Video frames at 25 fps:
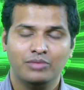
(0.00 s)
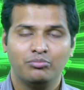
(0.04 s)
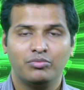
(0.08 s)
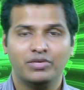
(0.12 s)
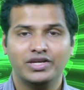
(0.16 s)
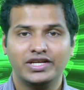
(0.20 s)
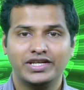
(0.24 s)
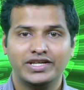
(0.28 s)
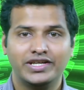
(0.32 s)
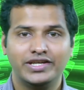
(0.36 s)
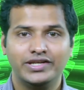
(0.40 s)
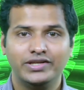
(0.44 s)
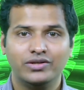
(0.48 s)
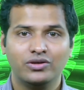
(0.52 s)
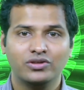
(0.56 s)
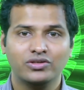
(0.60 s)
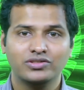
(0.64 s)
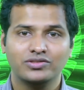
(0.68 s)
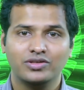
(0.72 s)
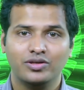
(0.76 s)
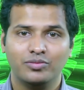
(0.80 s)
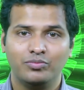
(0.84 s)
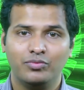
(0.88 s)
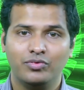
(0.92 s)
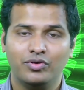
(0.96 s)
but it did
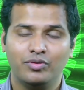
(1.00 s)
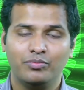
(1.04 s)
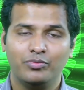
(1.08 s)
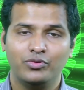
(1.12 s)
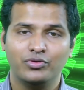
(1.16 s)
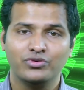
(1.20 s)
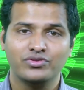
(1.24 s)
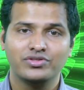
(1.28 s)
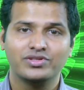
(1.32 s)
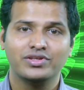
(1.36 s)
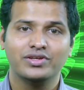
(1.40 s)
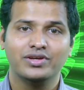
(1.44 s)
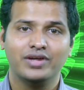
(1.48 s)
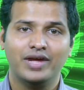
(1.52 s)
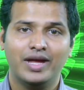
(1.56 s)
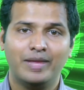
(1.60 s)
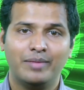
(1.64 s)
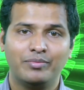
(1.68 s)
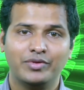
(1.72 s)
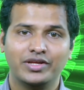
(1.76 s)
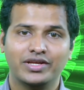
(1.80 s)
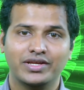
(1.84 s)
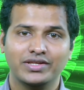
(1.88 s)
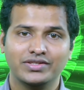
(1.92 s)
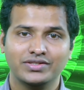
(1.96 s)
not oppose the
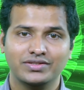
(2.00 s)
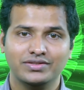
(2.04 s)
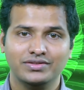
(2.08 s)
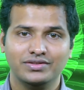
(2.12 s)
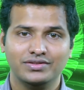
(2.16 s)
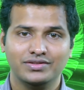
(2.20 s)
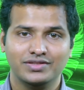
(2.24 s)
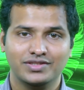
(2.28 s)
application,